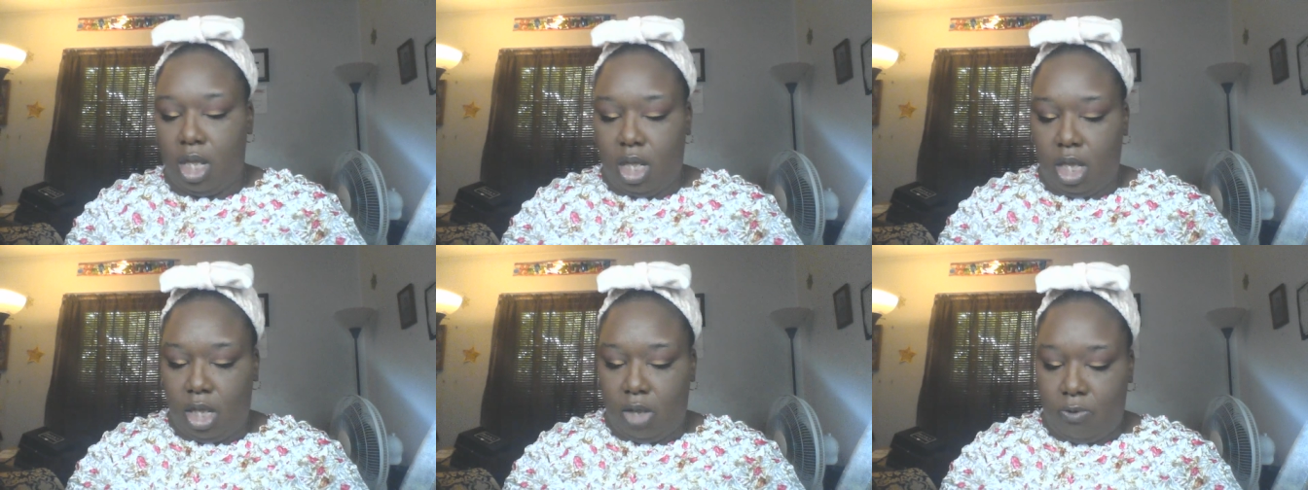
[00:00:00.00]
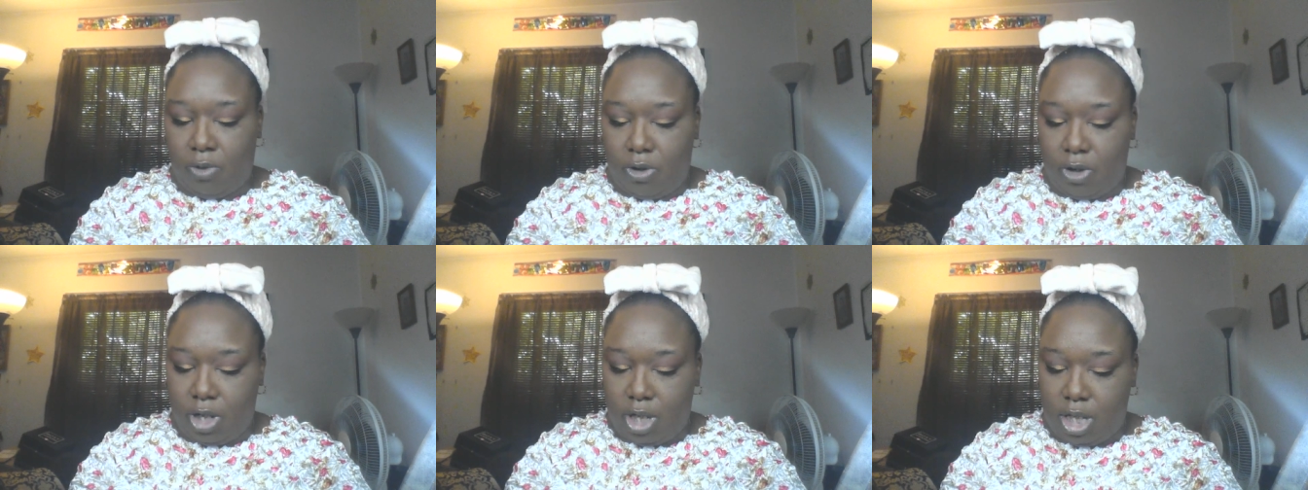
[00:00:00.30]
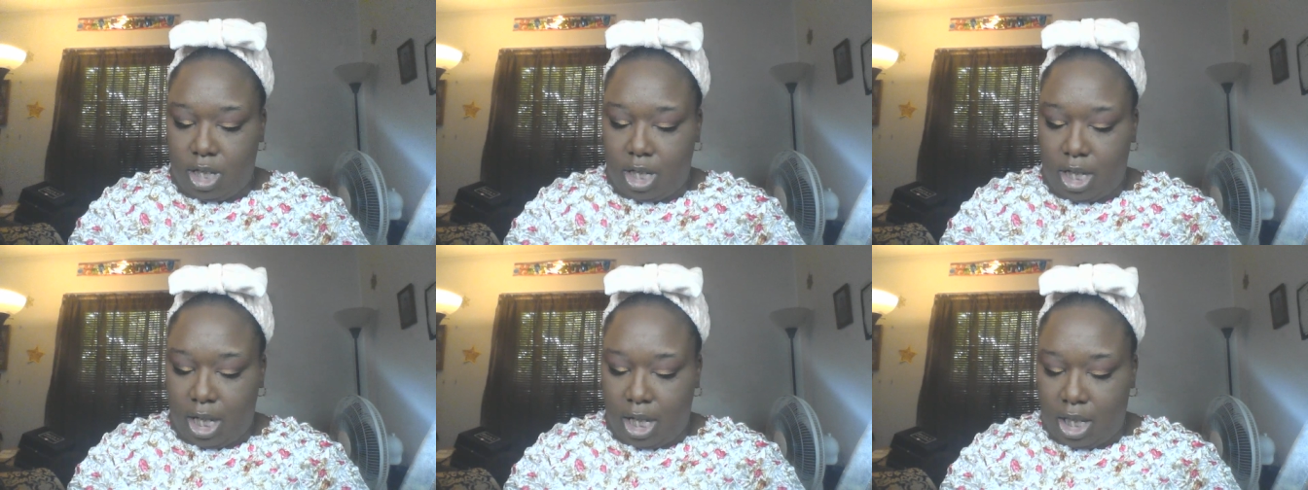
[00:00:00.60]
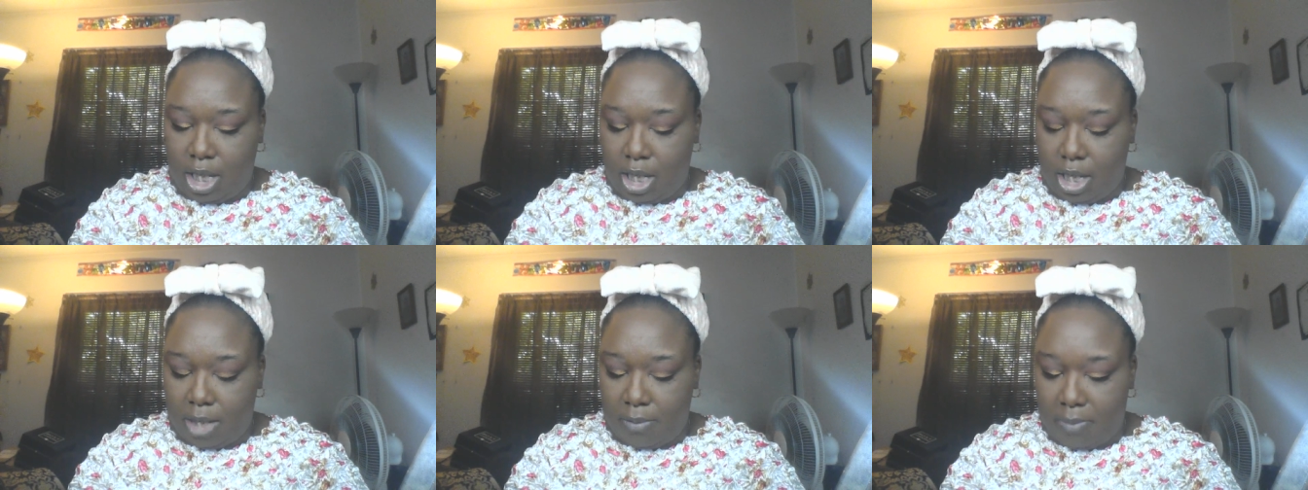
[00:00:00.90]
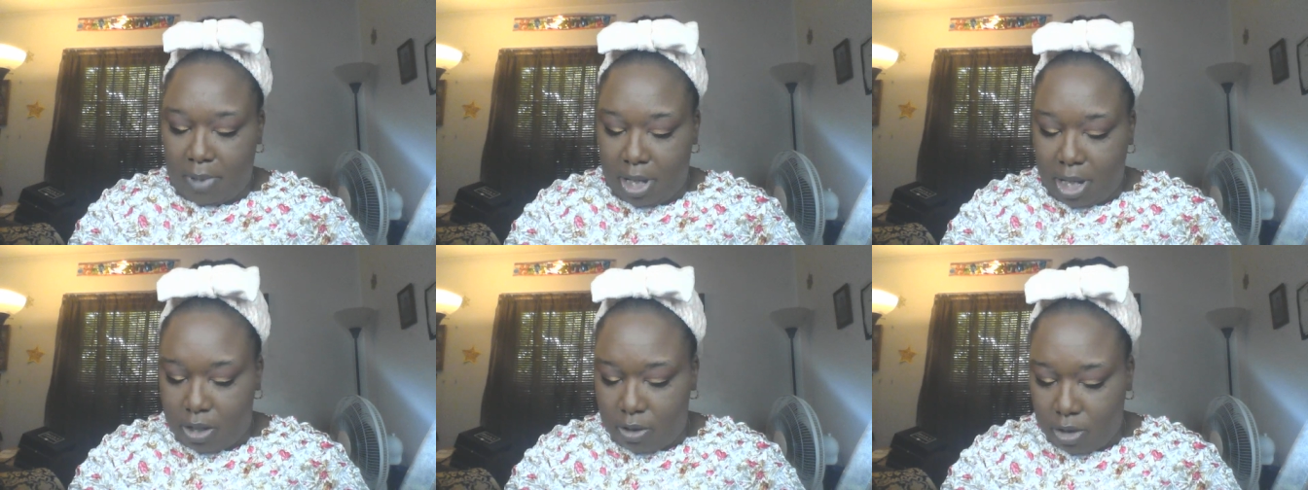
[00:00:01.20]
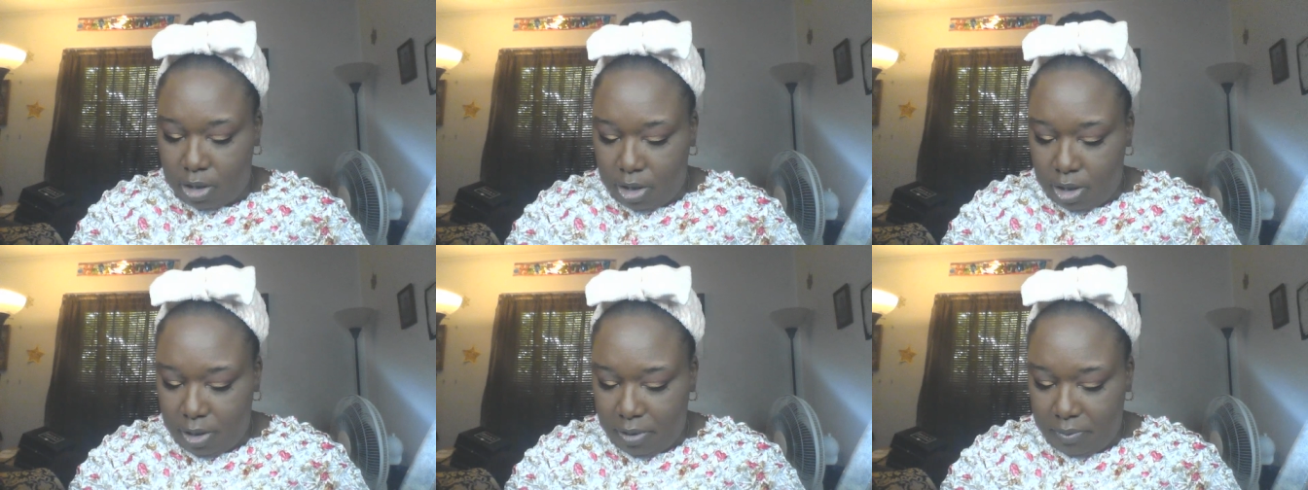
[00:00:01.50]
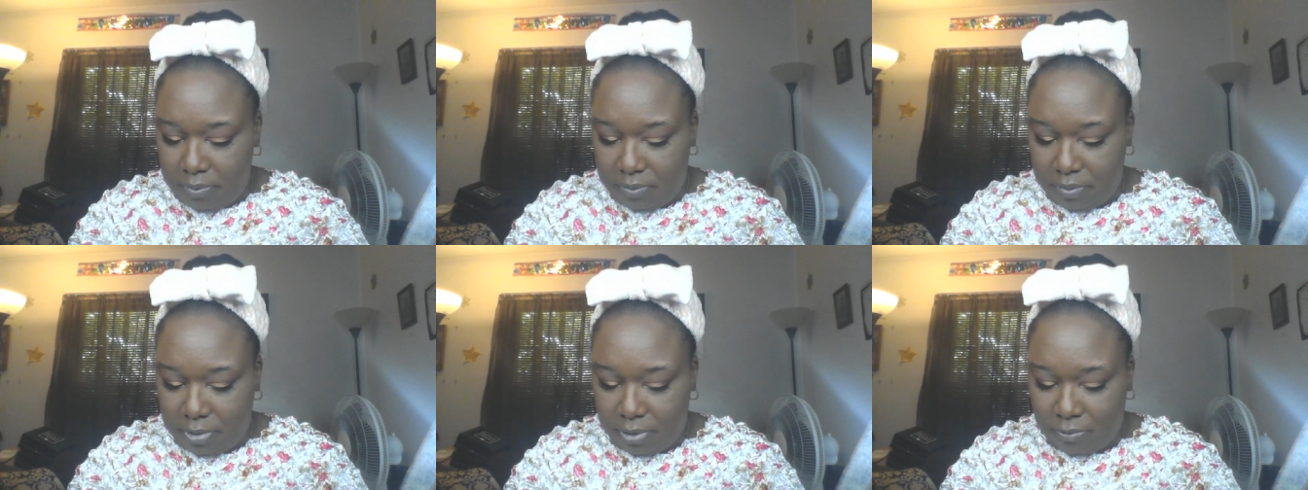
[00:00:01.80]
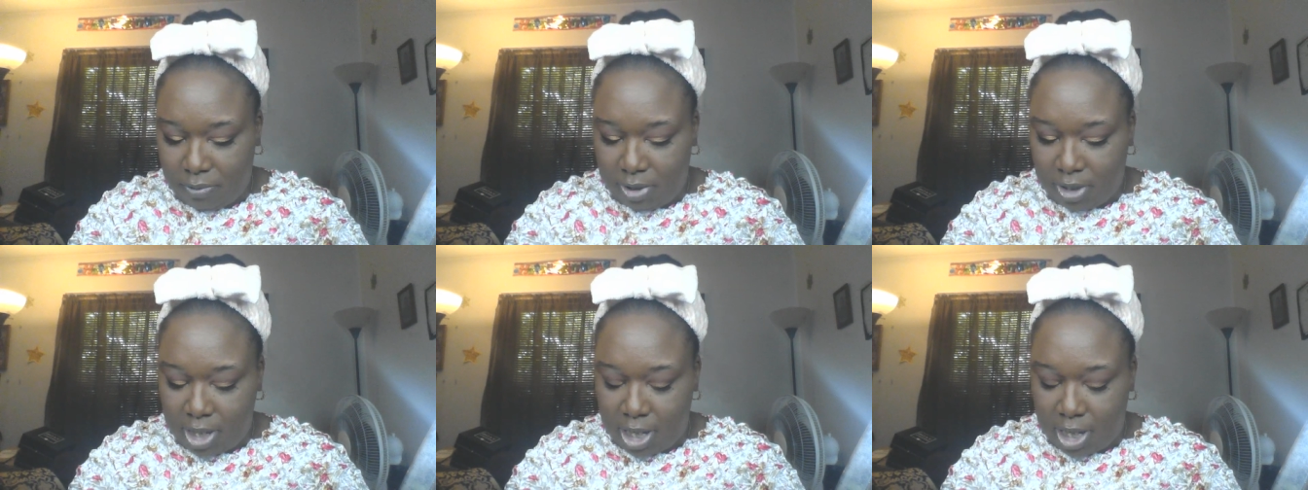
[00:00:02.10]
we're going to take the powder, once